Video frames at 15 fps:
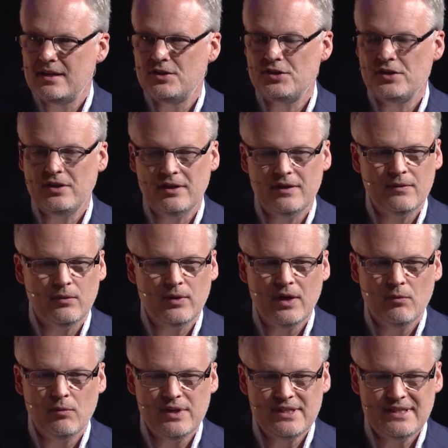Sure.
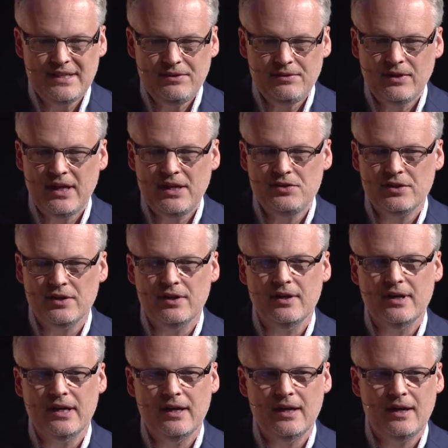Well, with CU
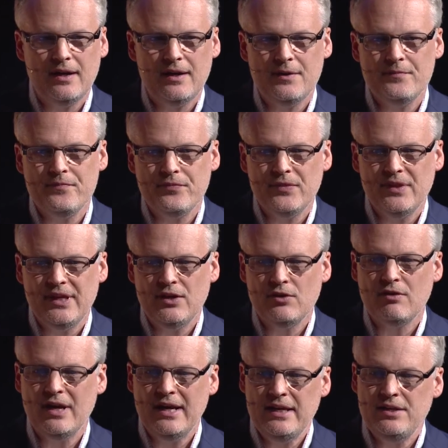Ledger, the
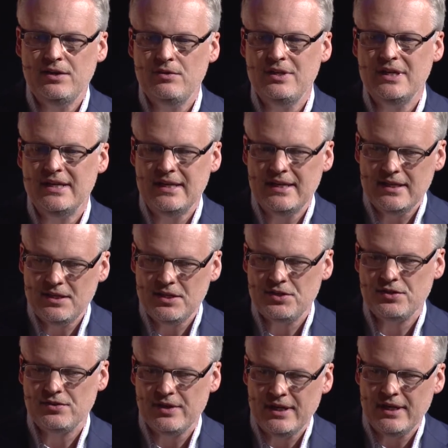credit union
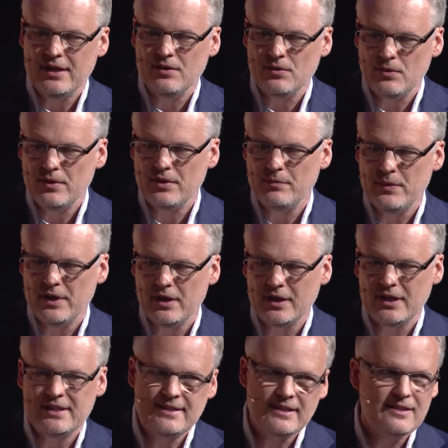industry in North
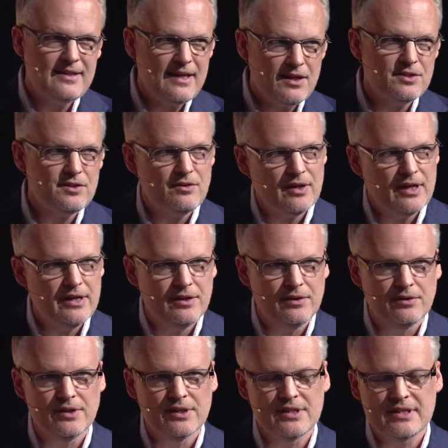America, 6,000 credit
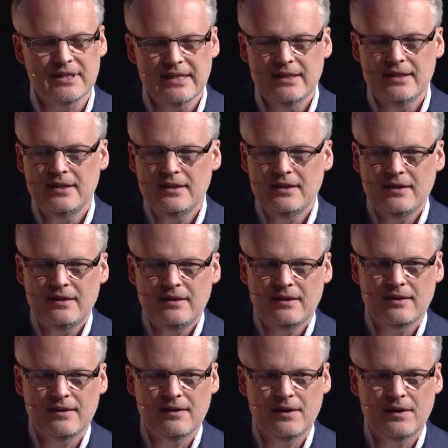unions,
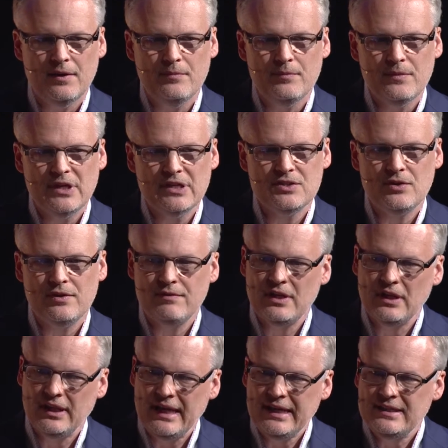sort of
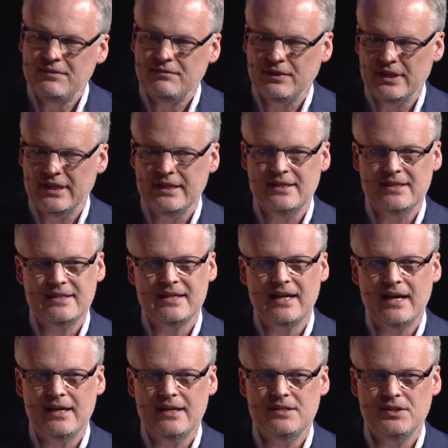collectively
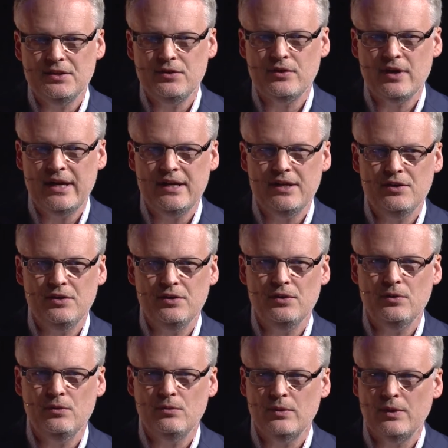decided to create a
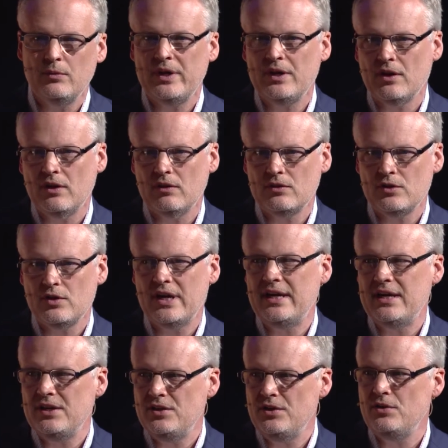new, what we call
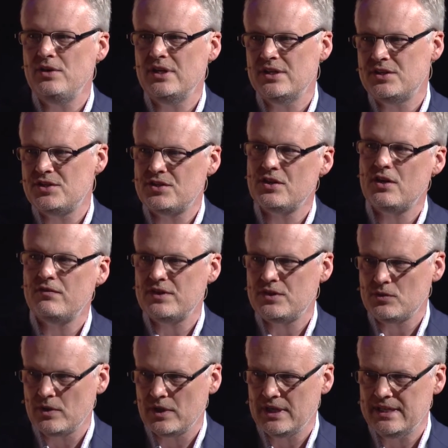credit union
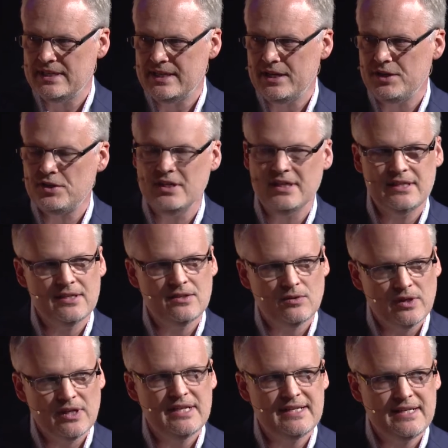service organization. It's an
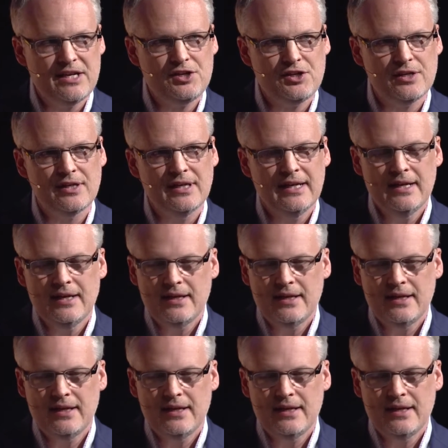organization